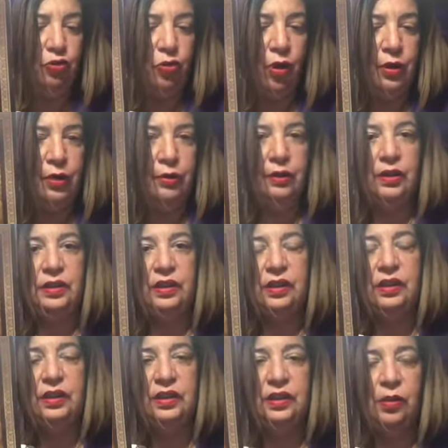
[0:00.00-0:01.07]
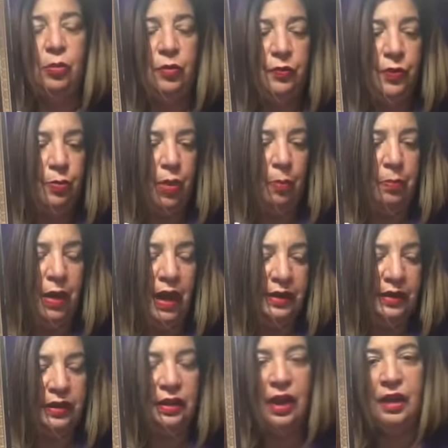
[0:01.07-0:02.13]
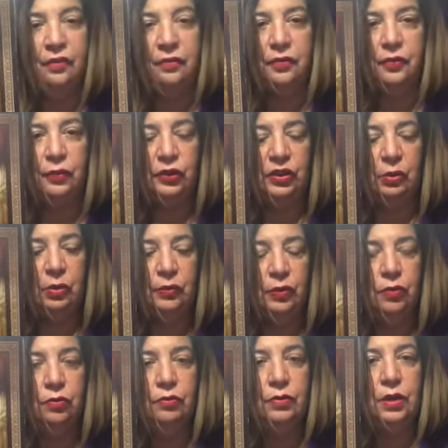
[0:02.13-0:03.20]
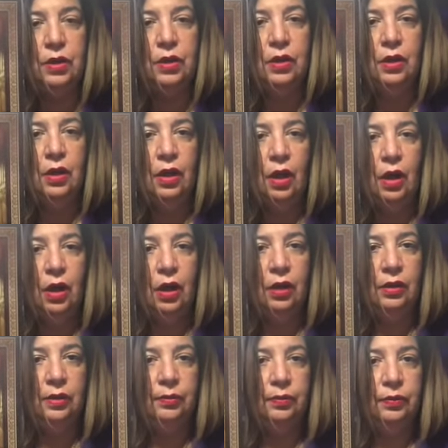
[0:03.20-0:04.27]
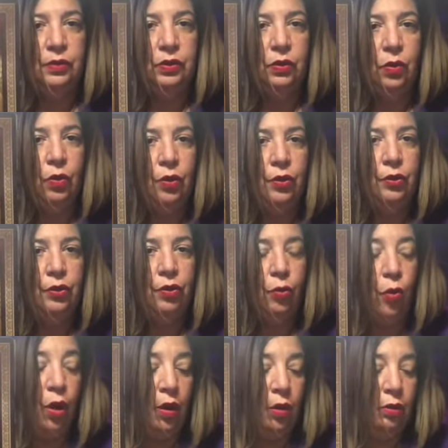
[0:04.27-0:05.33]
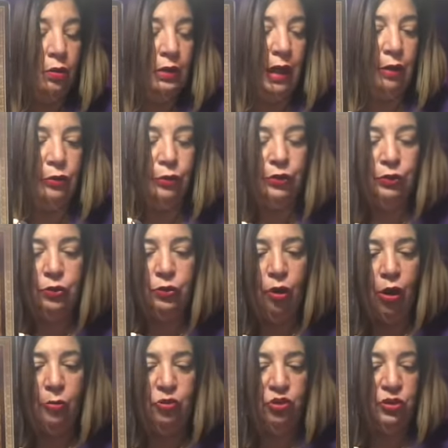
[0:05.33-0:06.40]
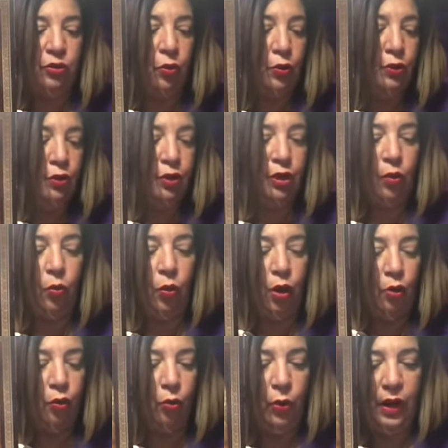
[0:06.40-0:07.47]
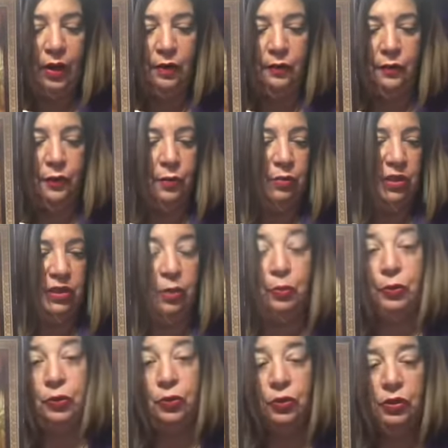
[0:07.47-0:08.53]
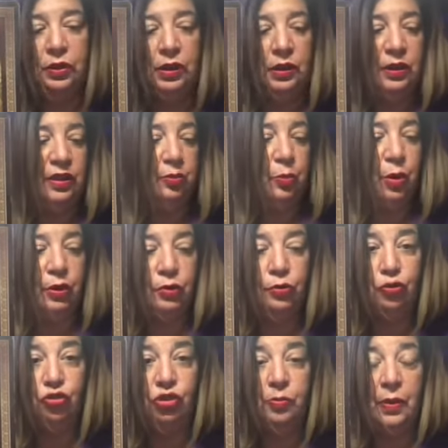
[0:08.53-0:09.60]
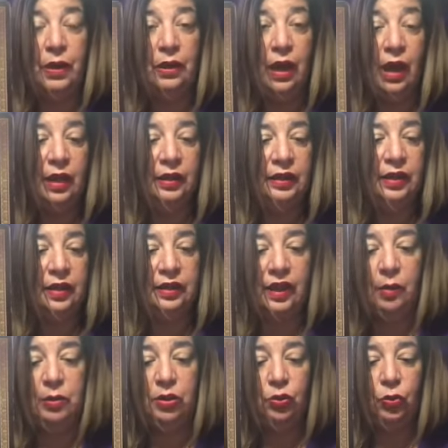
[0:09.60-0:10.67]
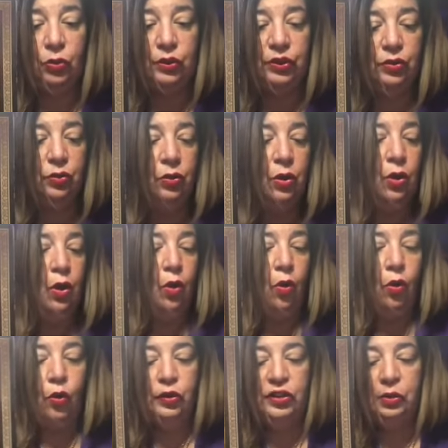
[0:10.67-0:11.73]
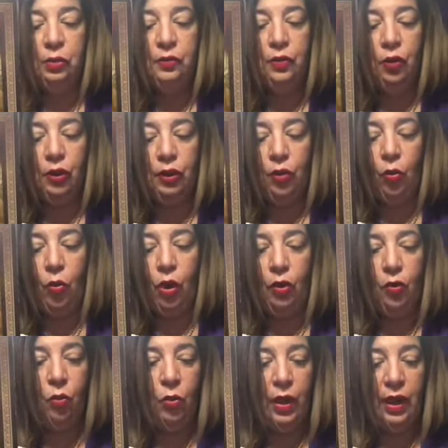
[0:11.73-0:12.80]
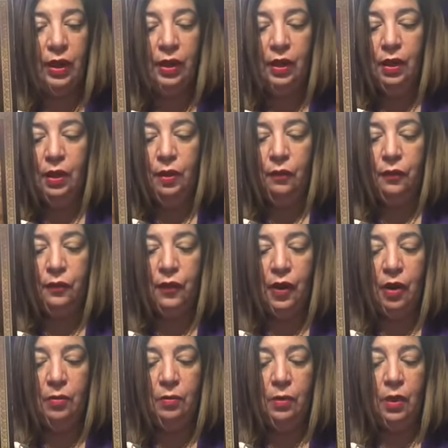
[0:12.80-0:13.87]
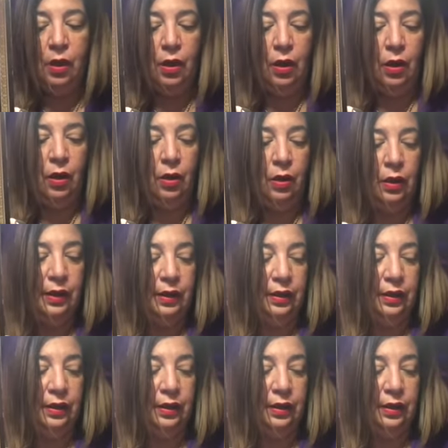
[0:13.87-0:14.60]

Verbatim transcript: strong here, this, this is someone from your past life for some of you. Uh, or you're, now there's two options, or you're going to walk away from this opportunity, this partnership, alliance that's coming towards you, or some of you are going to walk away from uh,